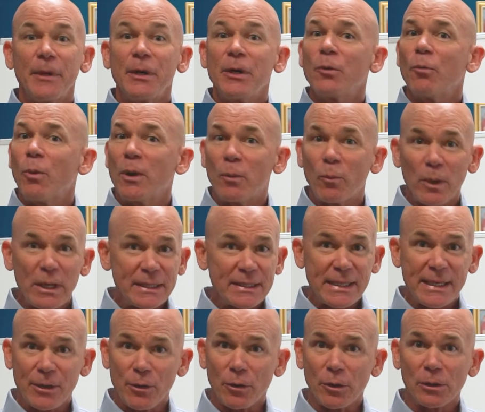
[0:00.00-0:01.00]
When we
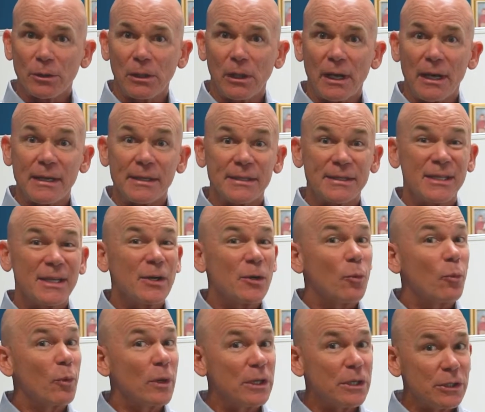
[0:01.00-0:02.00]
take on clients,
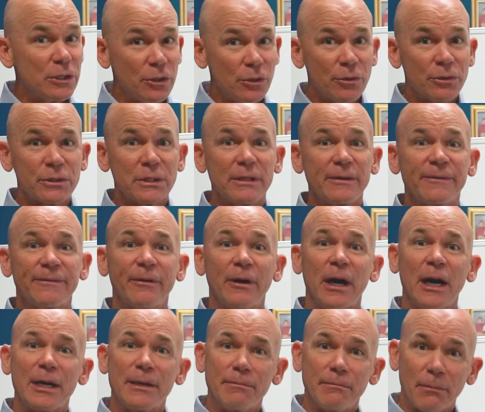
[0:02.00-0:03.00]
we usually
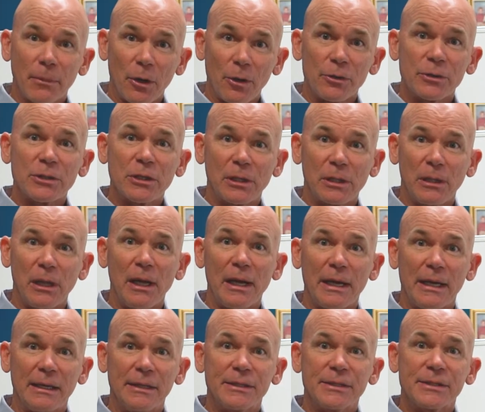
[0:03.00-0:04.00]
find most
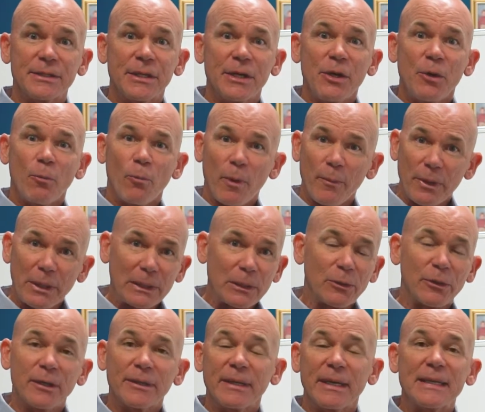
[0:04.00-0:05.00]
clients, when we
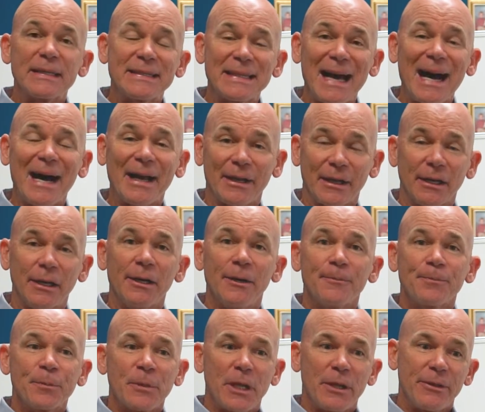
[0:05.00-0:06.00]
look at their data,
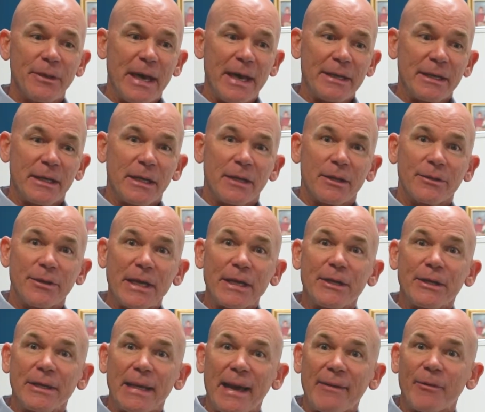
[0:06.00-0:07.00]
that they
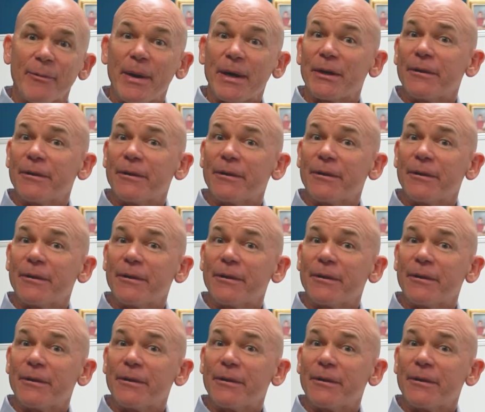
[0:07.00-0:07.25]
could have about